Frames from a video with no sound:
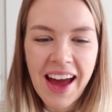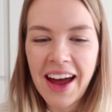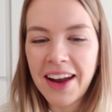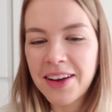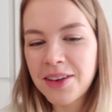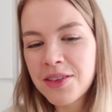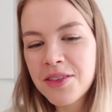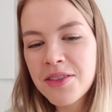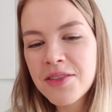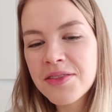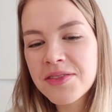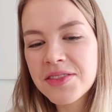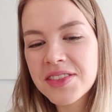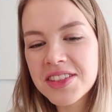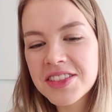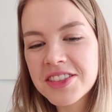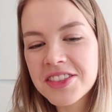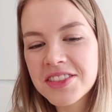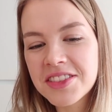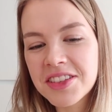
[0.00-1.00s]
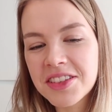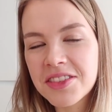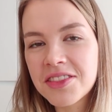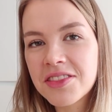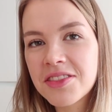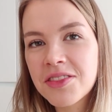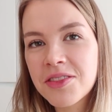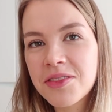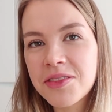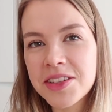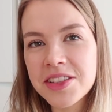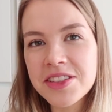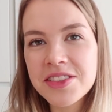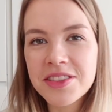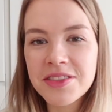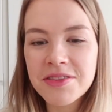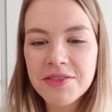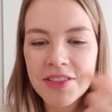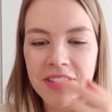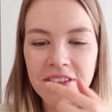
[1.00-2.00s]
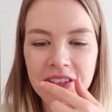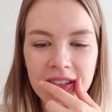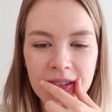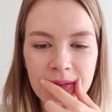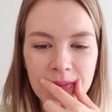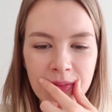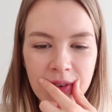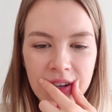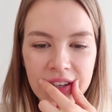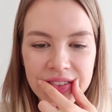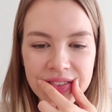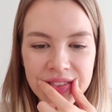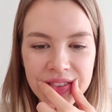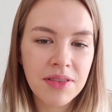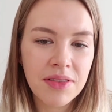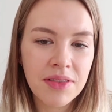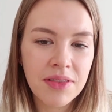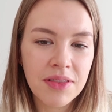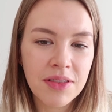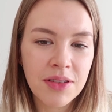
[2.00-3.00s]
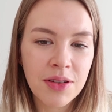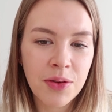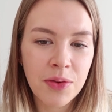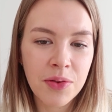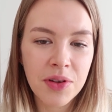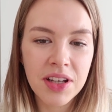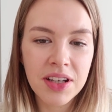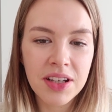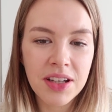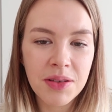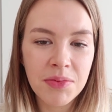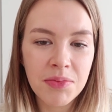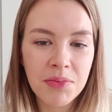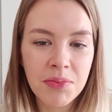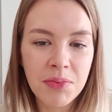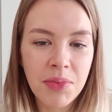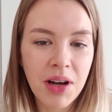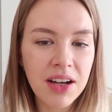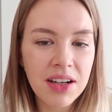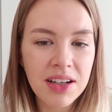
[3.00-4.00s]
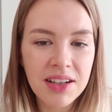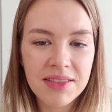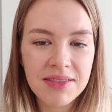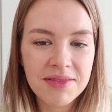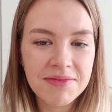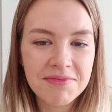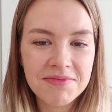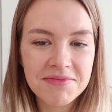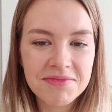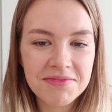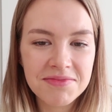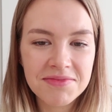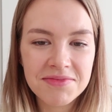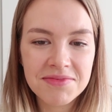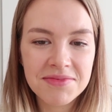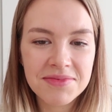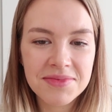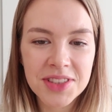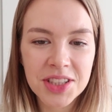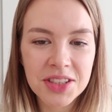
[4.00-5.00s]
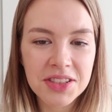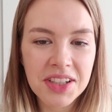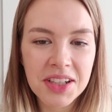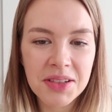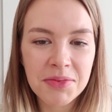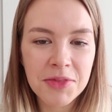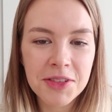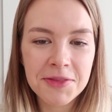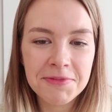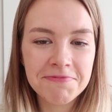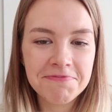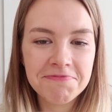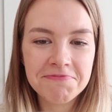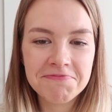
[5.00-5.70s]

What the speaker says: I don't know if this is a question really, but Korean name, Park, just like me.